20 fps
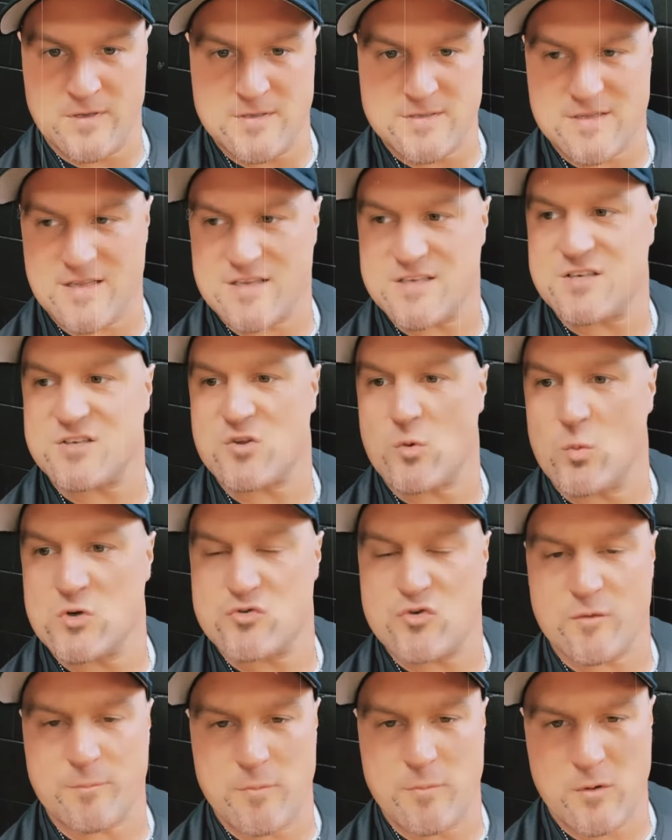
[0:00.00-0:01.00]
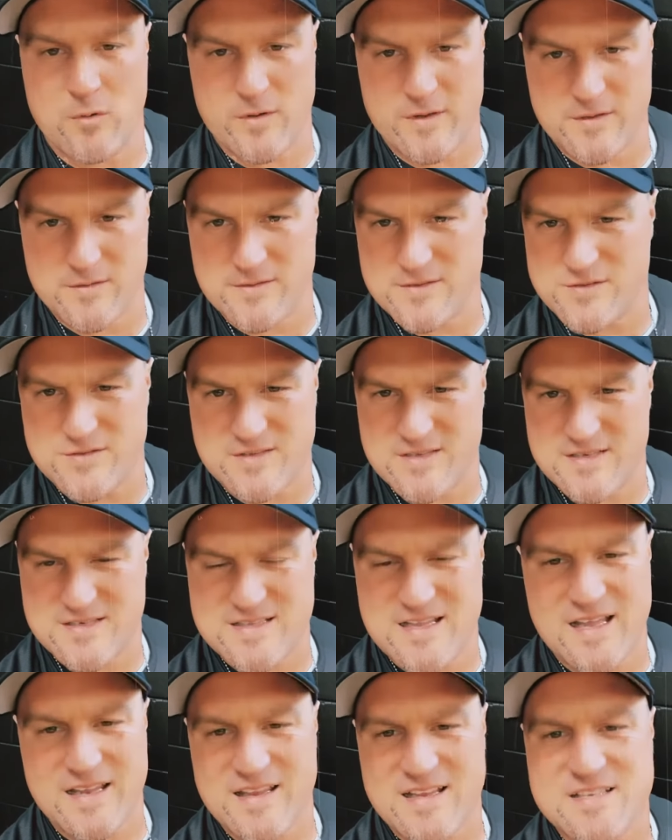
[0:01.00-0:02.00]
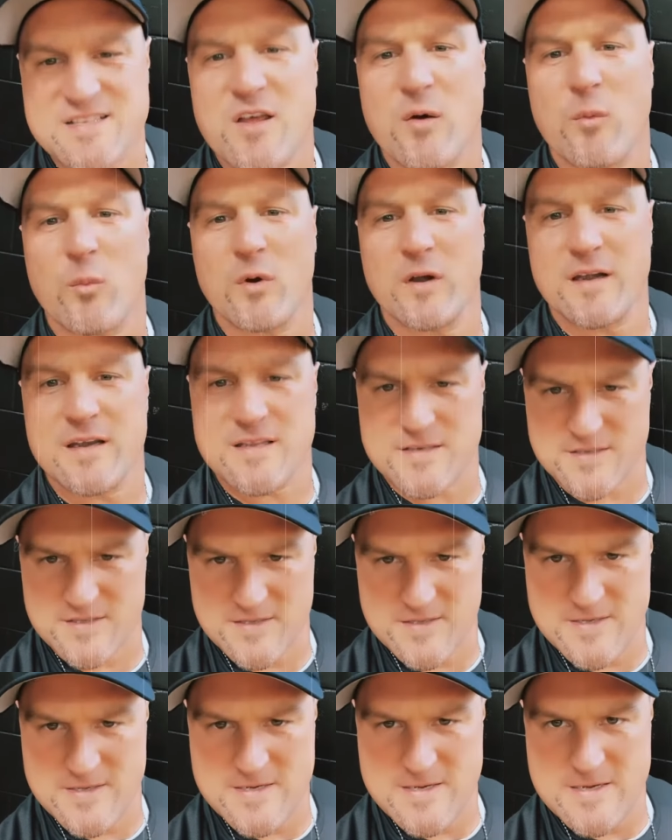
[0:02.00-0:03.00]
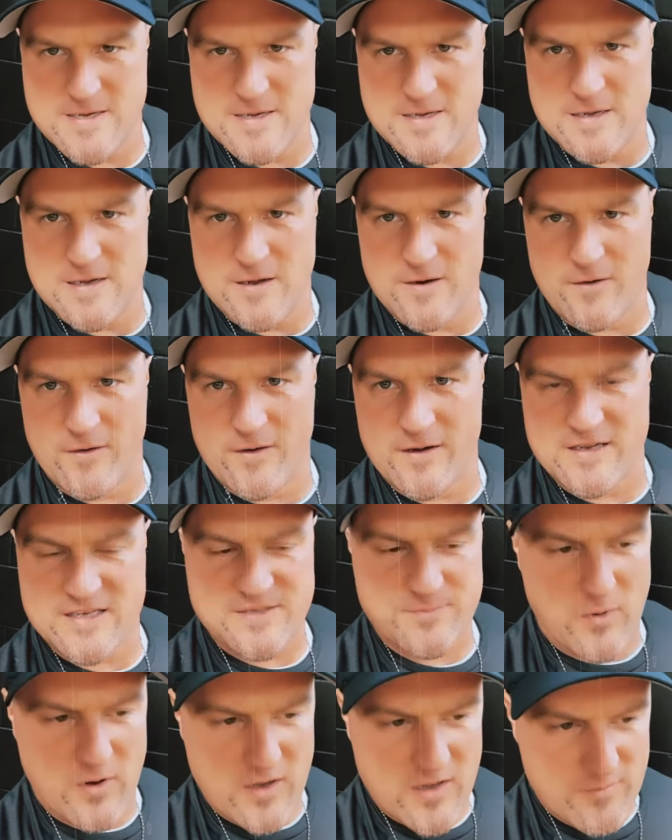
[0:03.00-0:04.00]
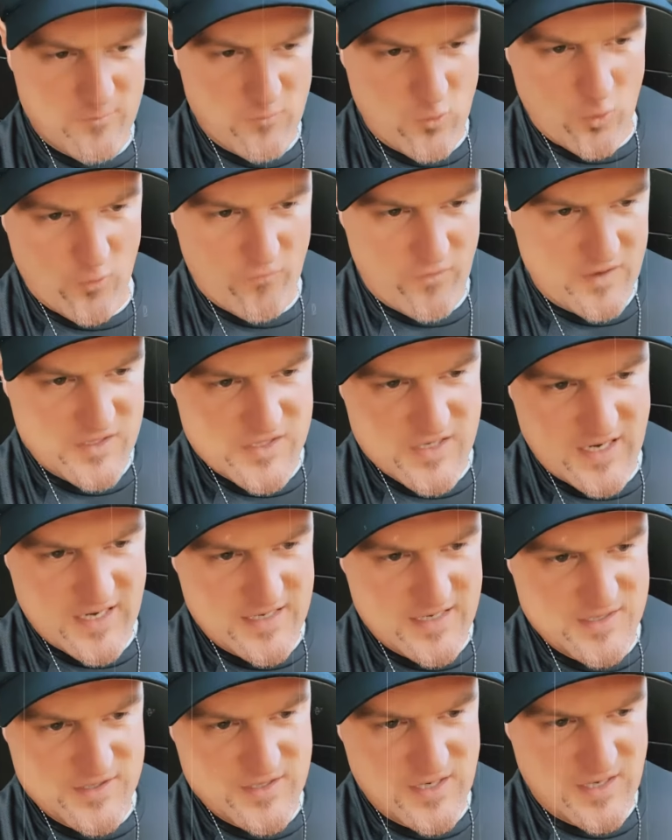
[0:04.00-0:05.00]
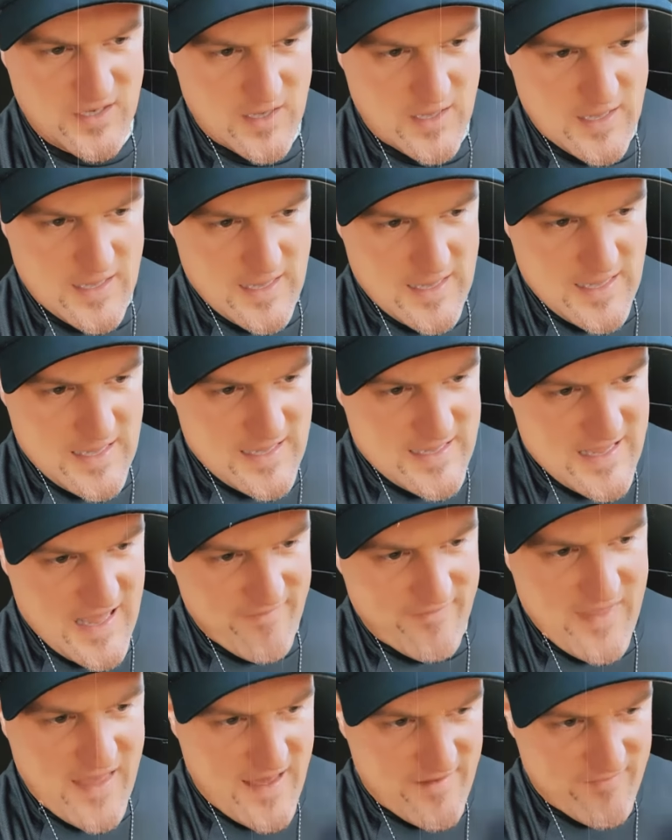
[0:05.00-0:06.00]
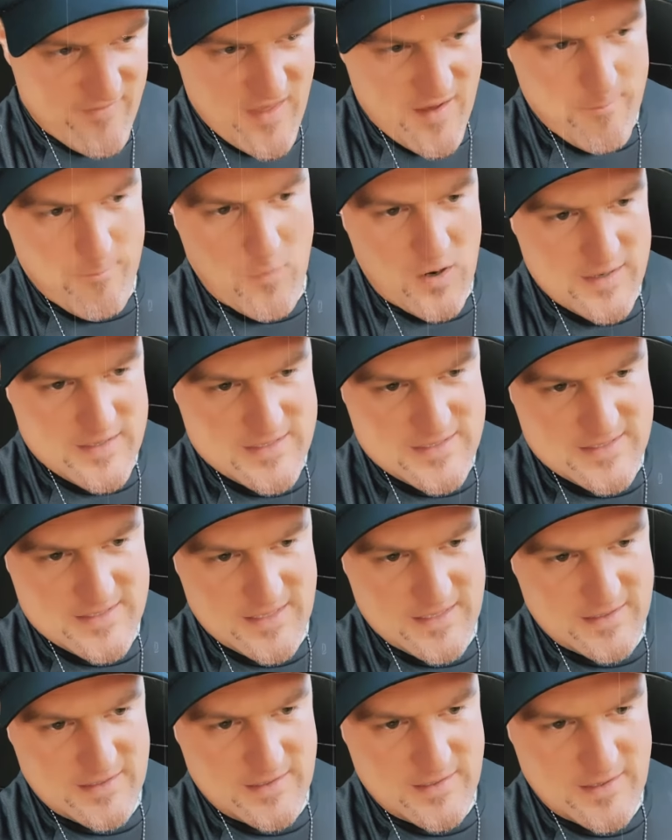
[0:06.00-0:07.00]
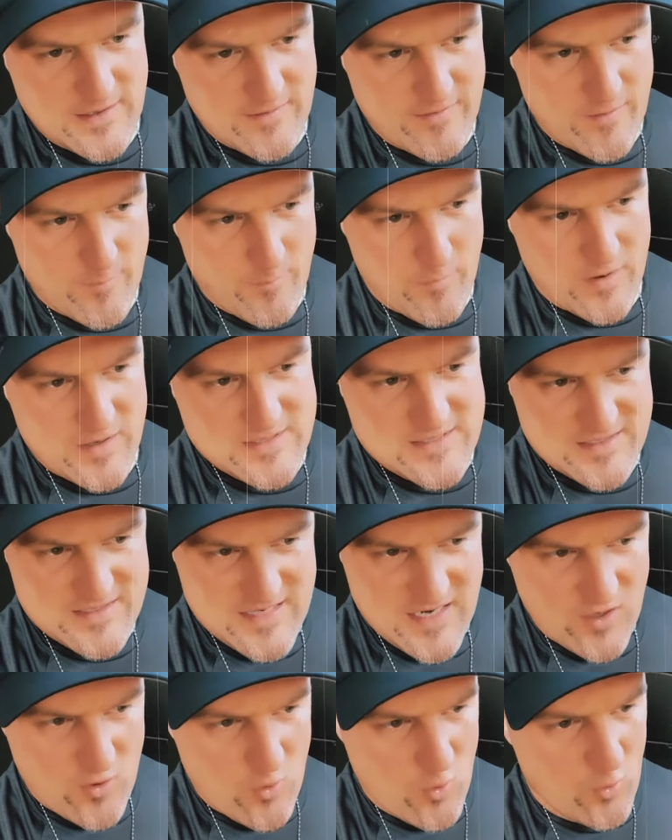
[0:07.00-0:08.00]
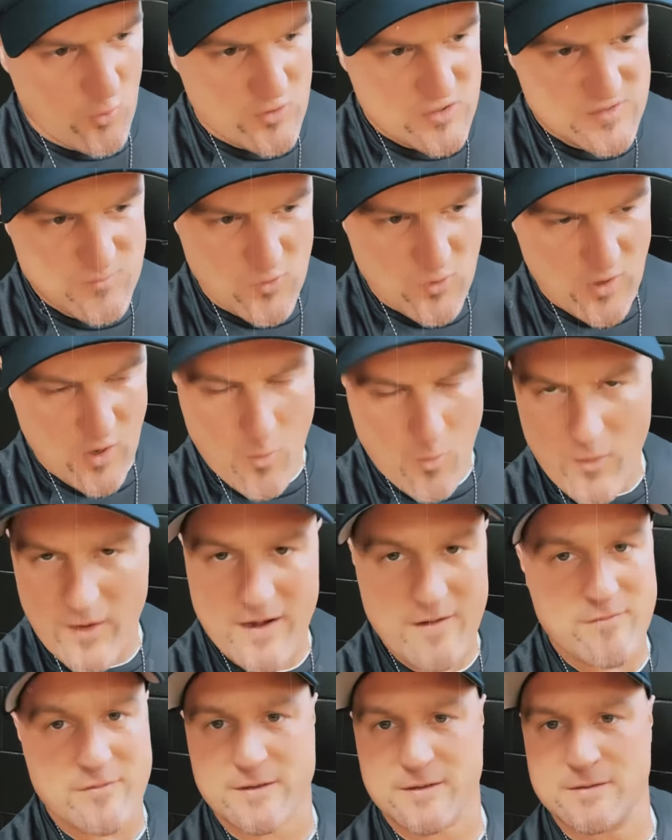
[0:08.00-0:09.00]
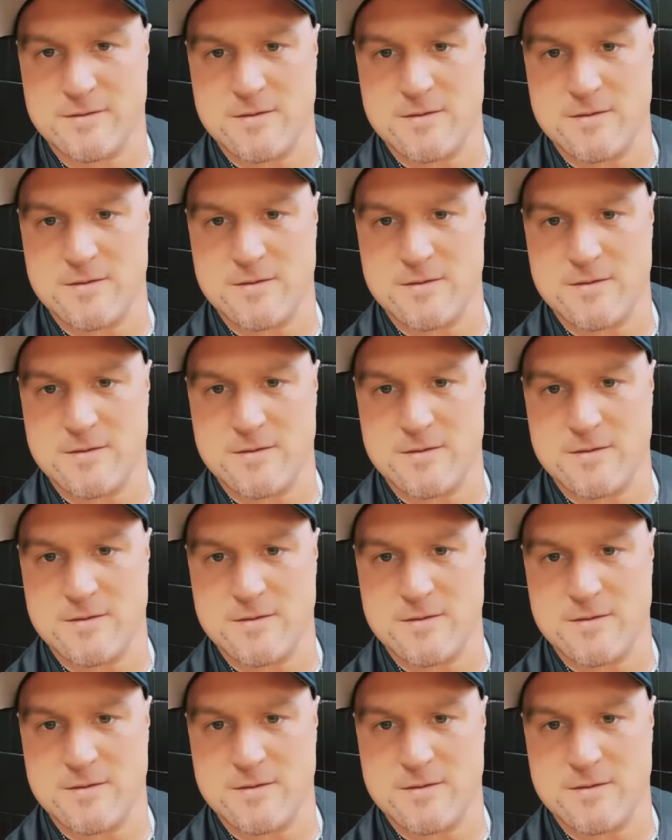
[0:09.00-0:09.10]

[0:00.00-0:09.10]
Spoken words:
Not just a one-trick pony here. That's not what it is. All right? Inspire, motivate, change. You have to have that mindset. The mindset, take all the smoke. I want everything.